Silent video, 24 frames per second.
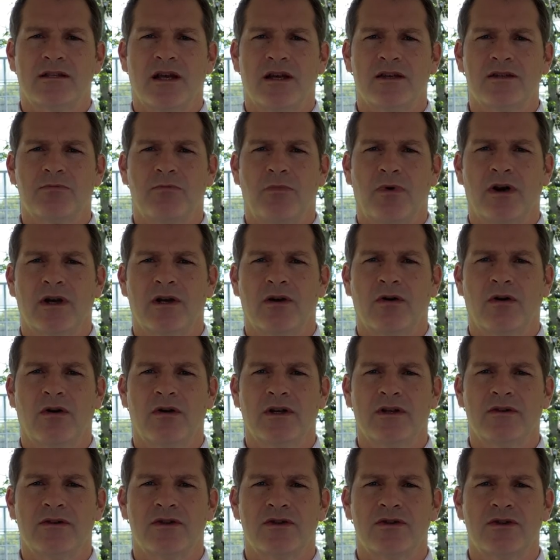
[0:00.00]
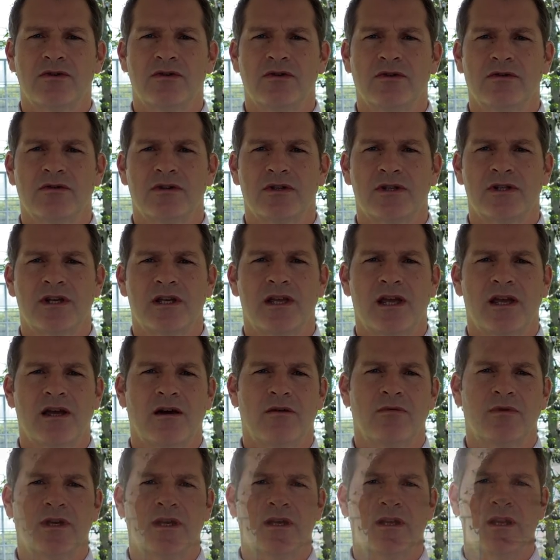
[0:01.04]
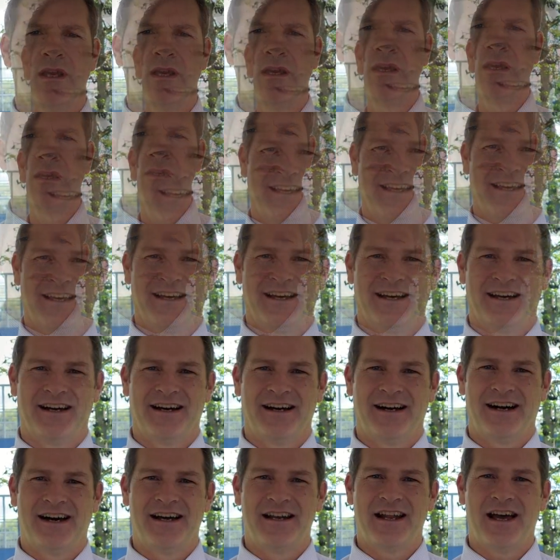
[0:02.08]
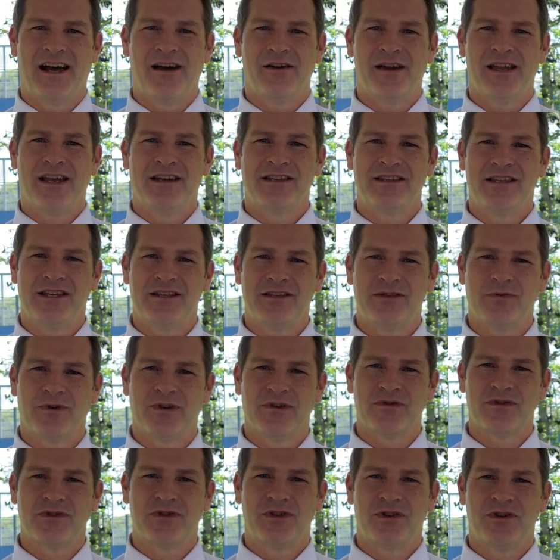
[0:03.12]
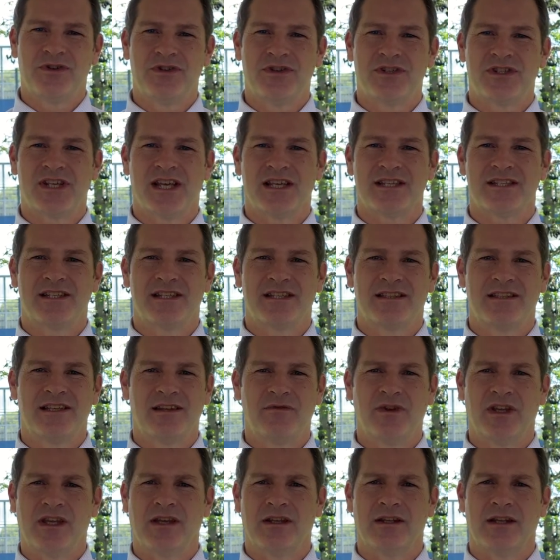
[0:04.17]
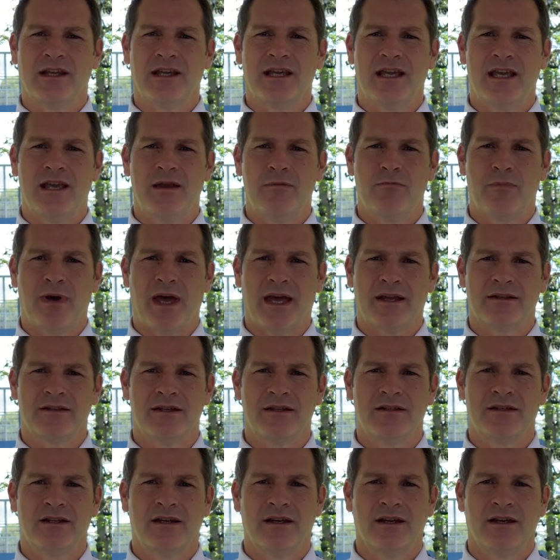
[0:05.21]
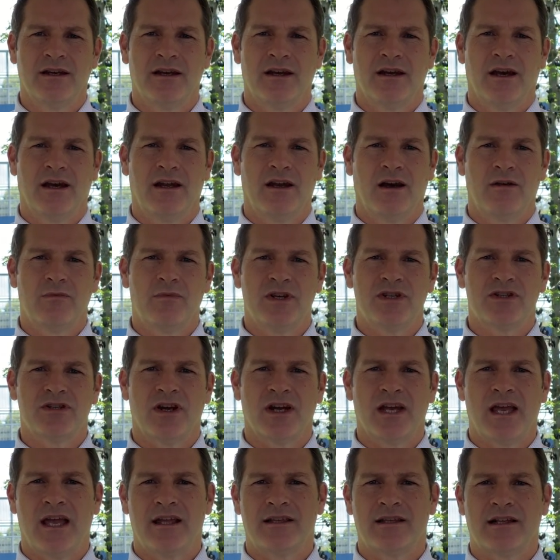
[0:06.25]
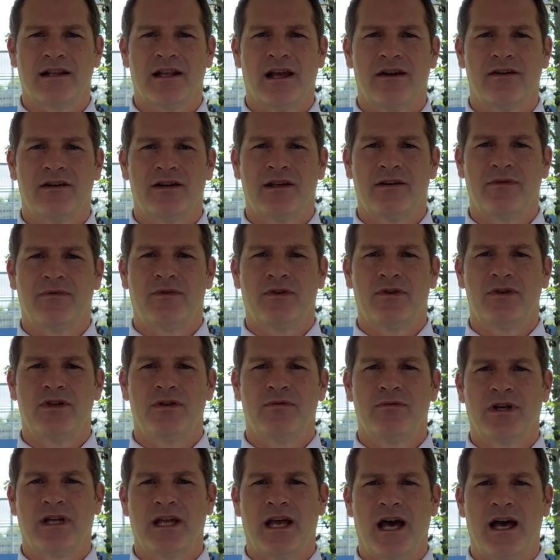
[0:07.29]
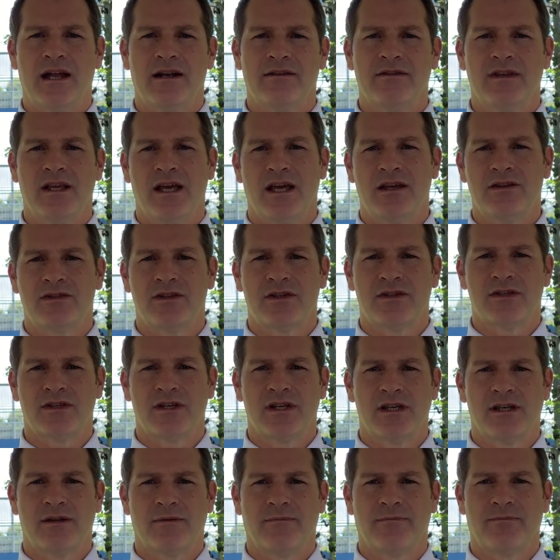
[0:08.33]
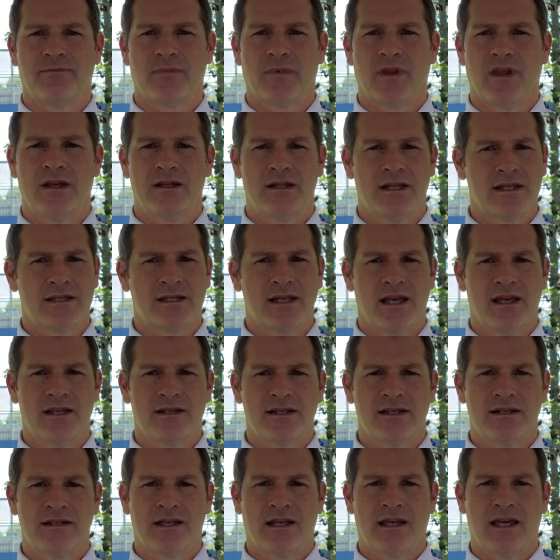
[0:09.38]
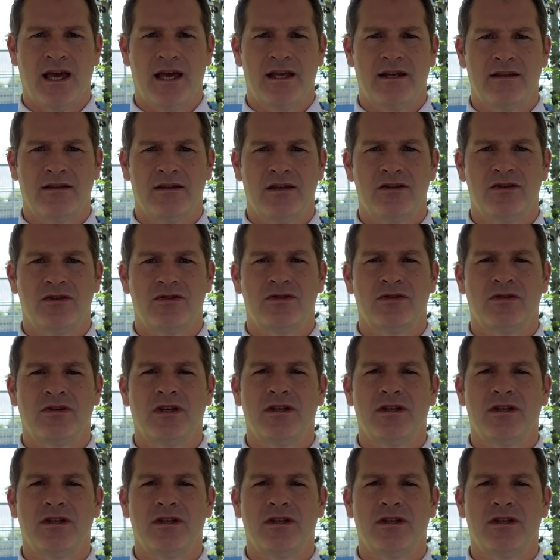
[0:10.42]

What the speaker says: us by calling the school to see how we can help assist. I know our Year 12 students are significantly impacted, and I wish I had clarity for you regarding the HSC. NESA has indicated that you should